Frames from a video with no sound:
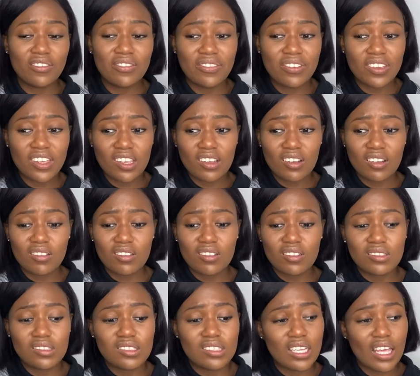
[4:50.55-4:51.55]

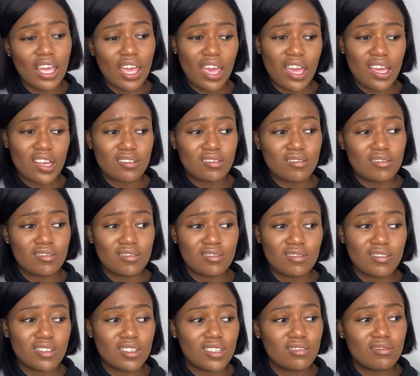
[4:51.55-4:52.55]
fields
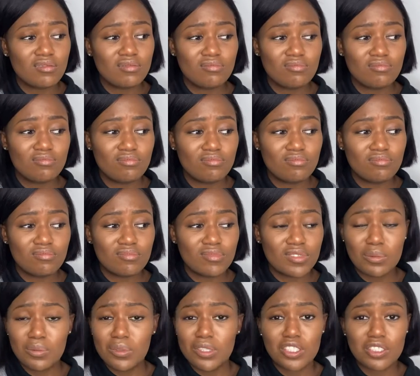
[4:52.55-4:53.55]
and
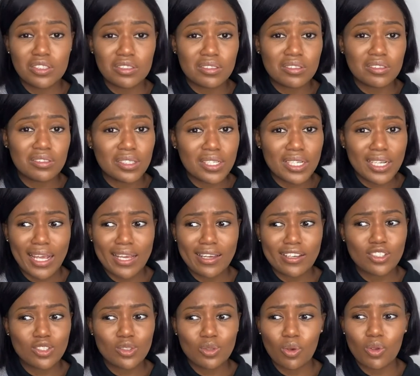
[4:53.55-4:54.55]
let me just like
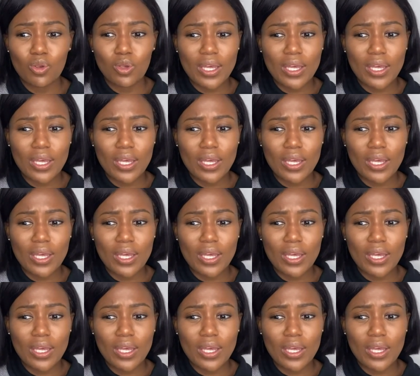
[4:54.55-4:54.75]
show you